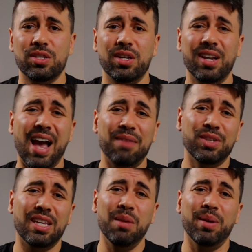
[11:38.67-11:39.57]
because you're going to have
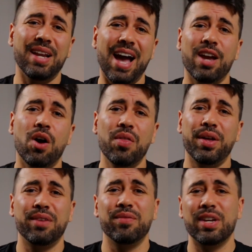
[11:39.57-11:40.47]
to keep an eye on
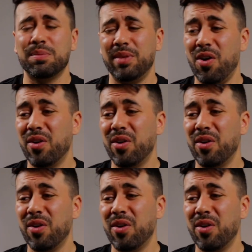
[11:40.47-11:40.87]
that investment